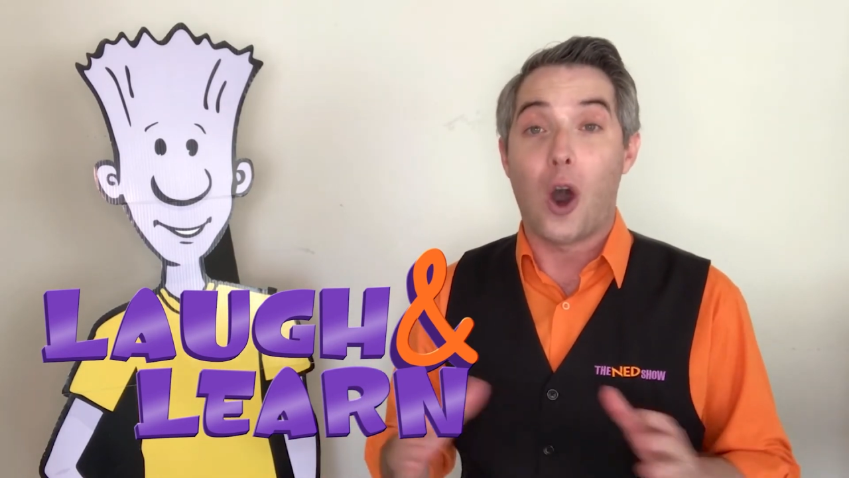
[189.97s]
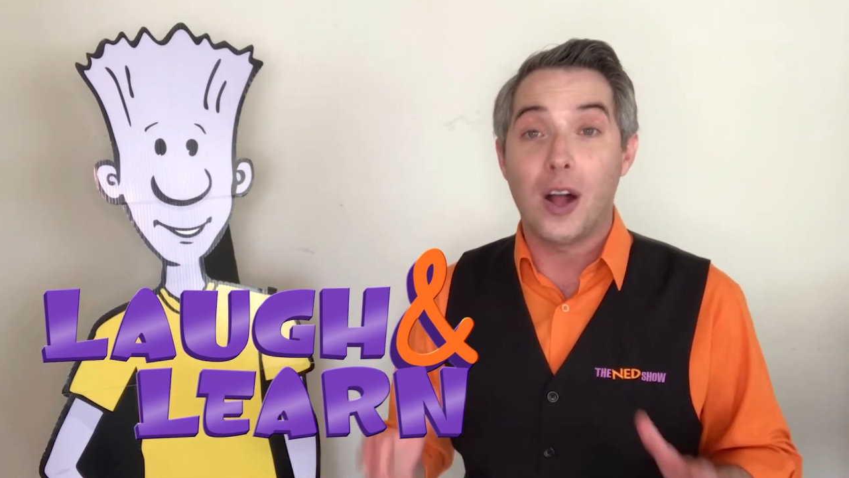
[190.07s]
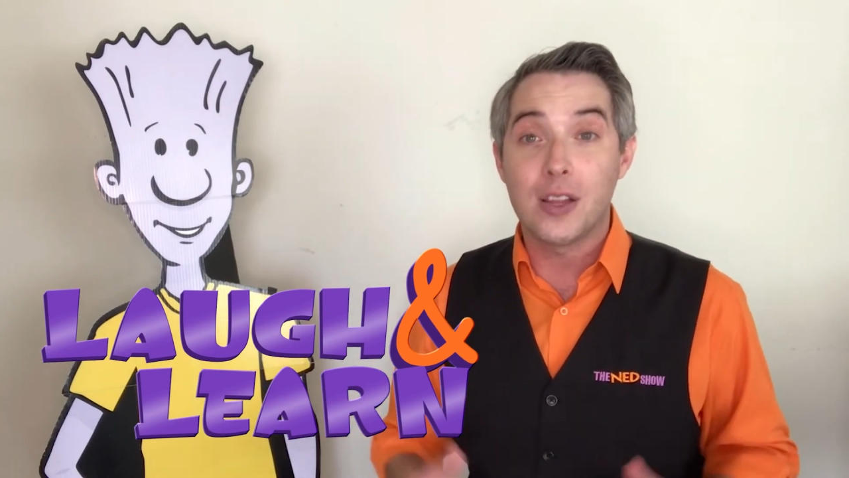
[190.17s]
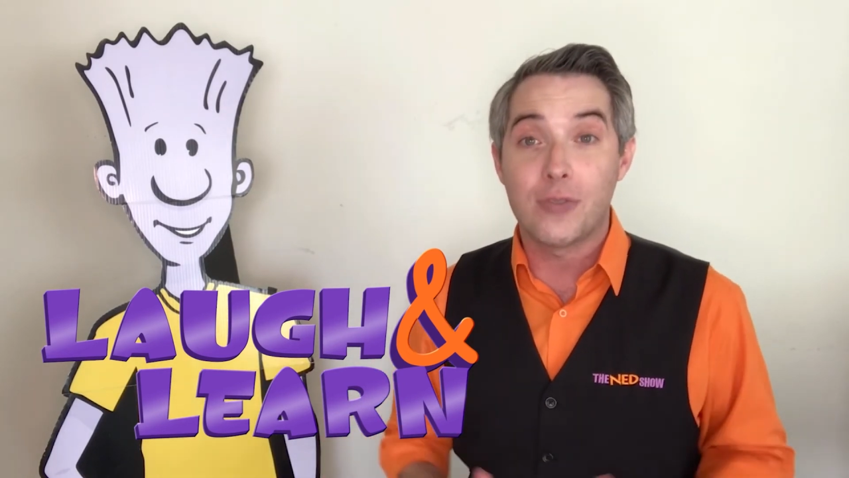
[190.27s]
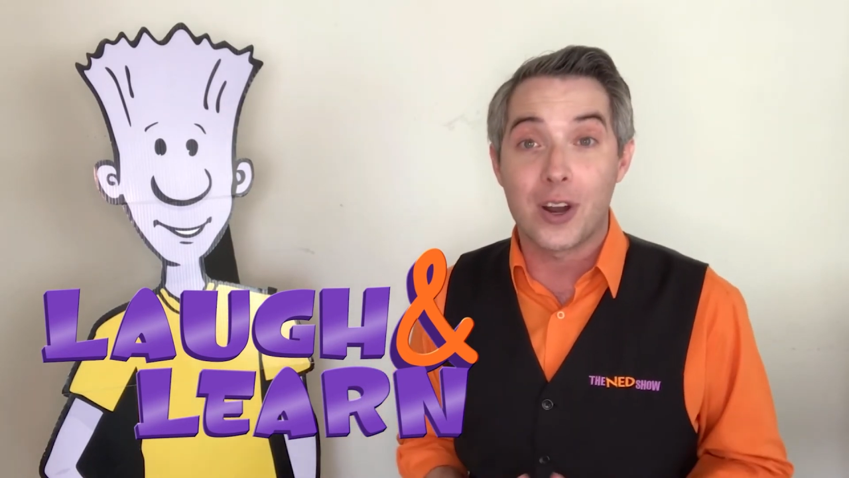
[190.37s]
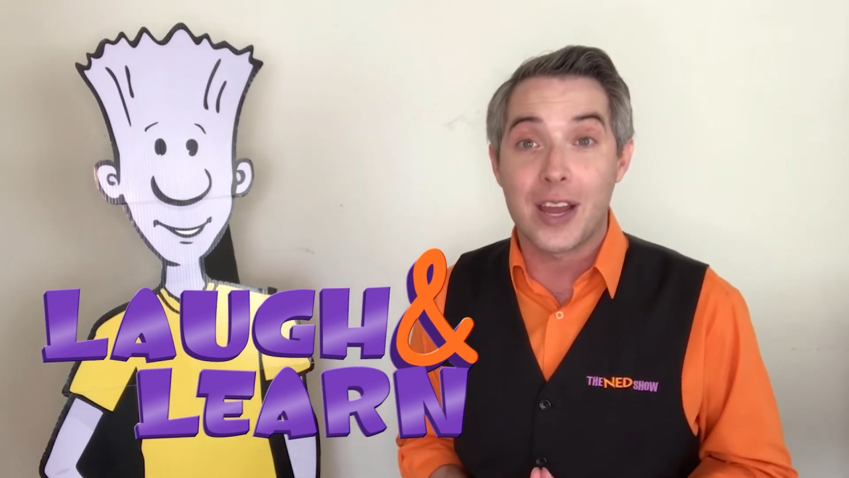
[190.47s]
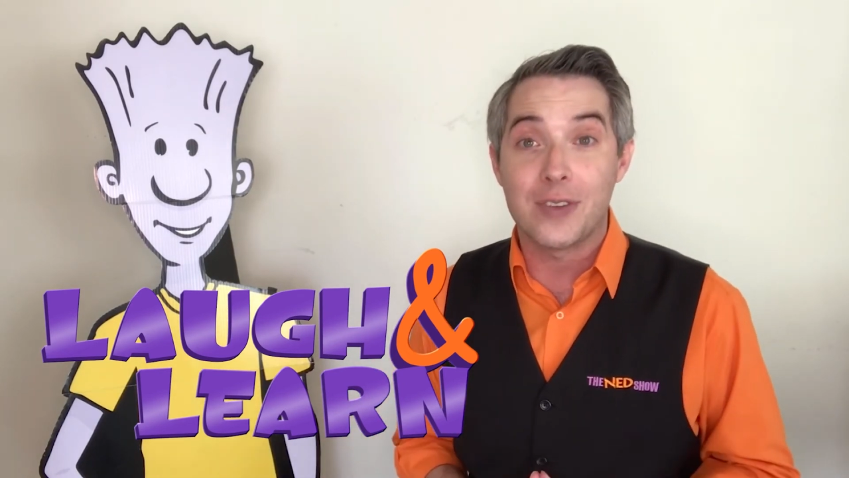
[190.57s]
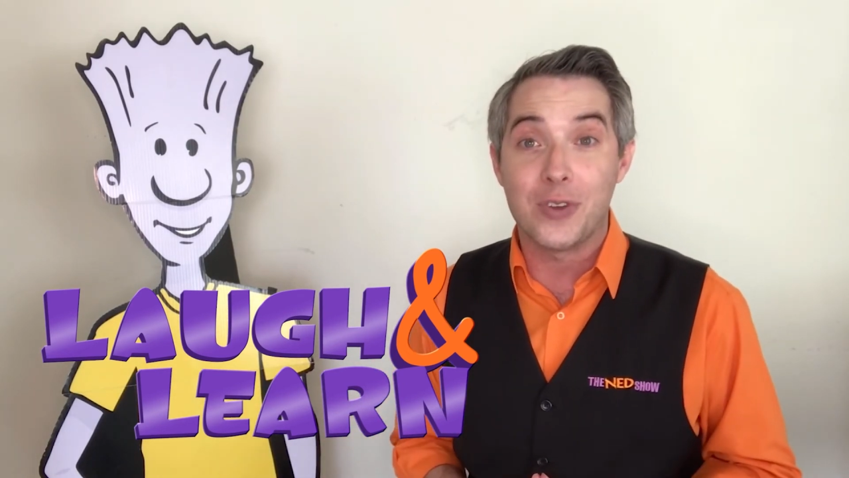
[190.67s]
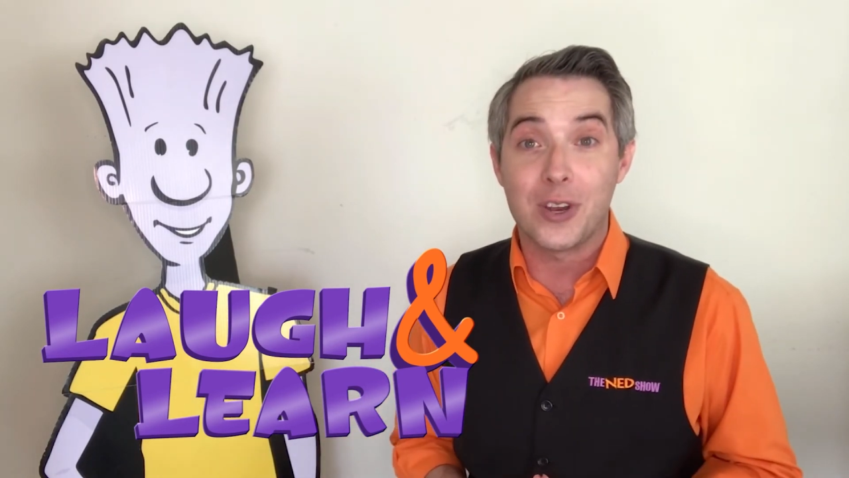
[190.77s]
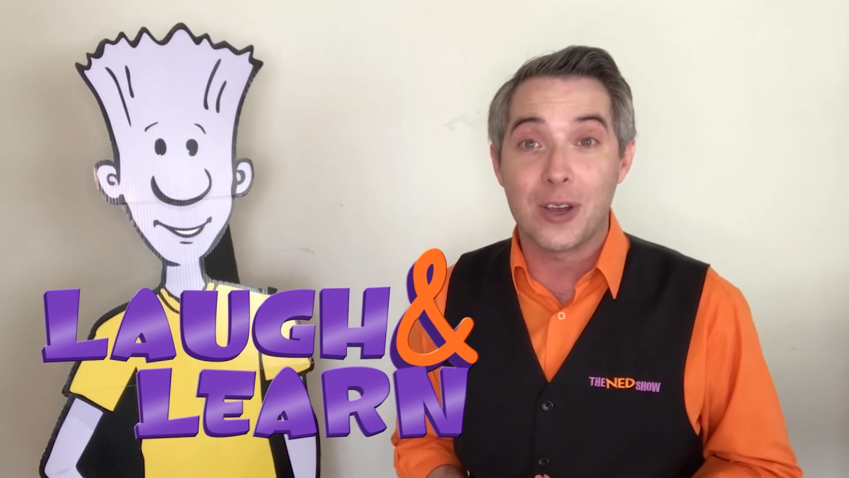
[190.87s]
all of our
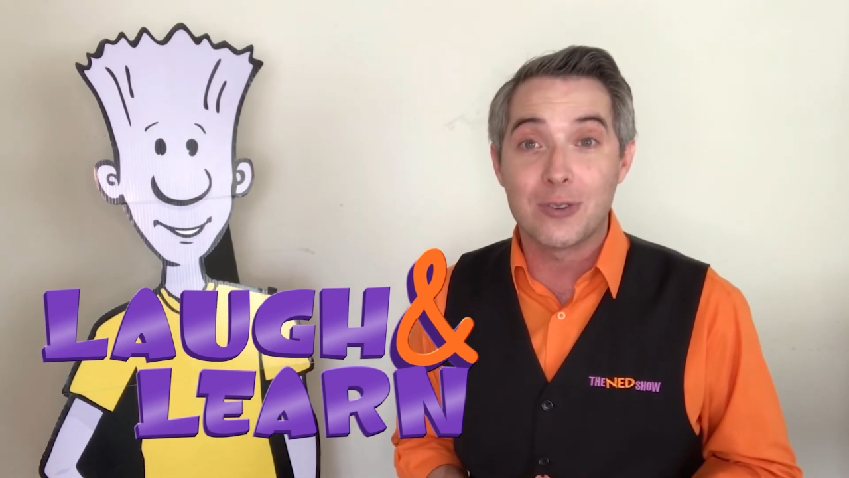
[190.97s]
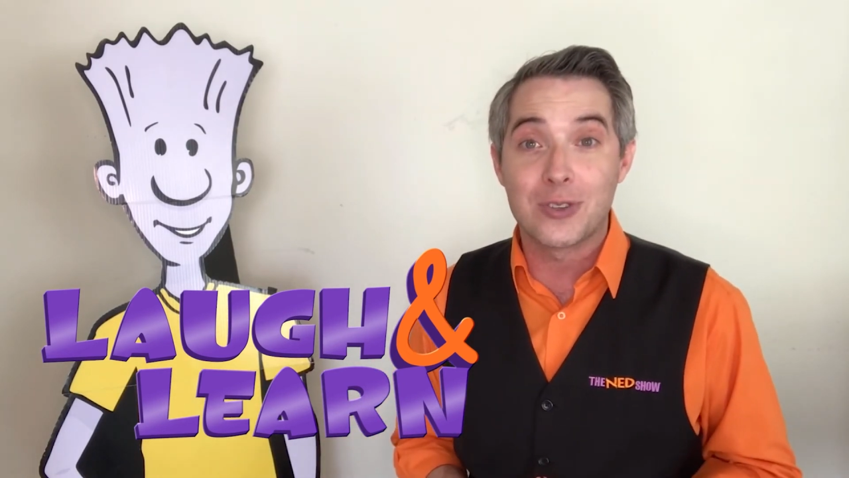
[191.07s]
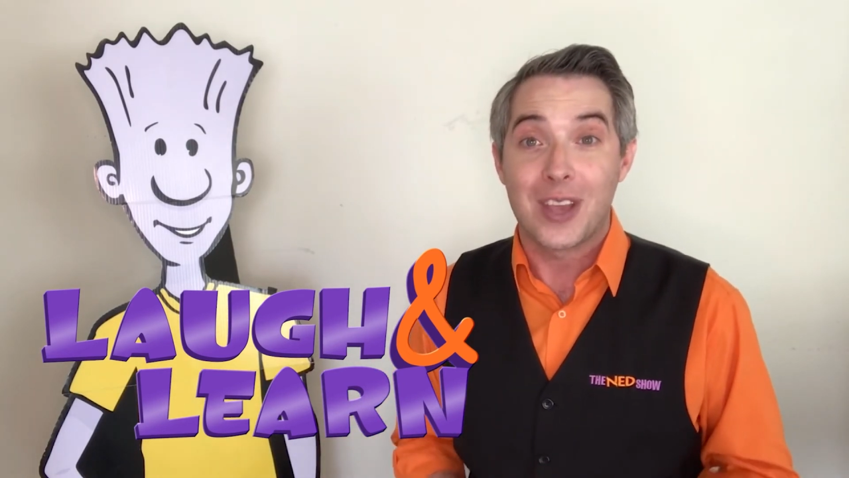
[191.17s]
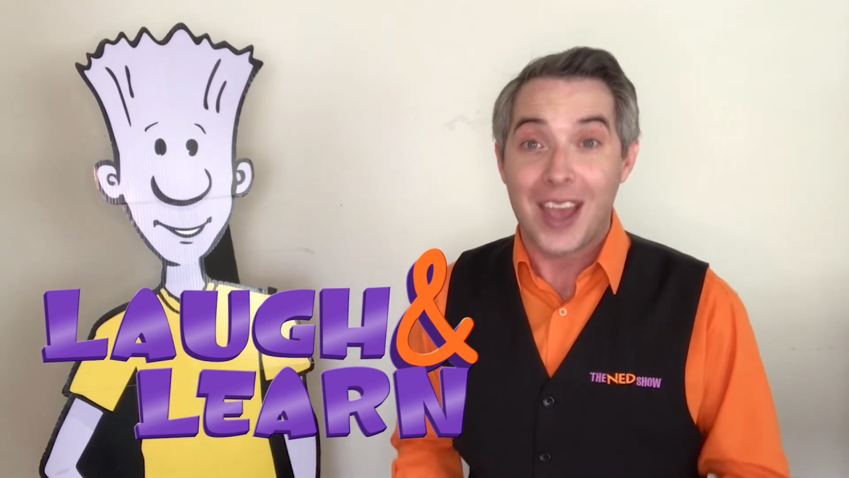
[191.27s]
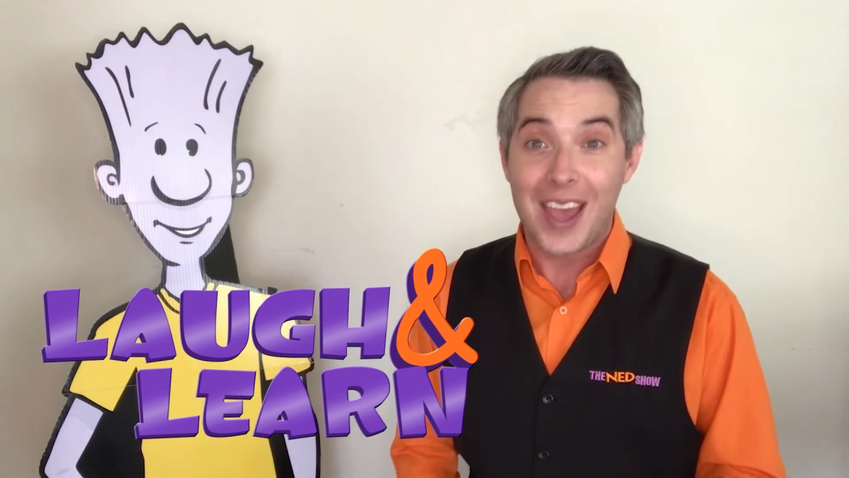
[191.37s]
Ned videos,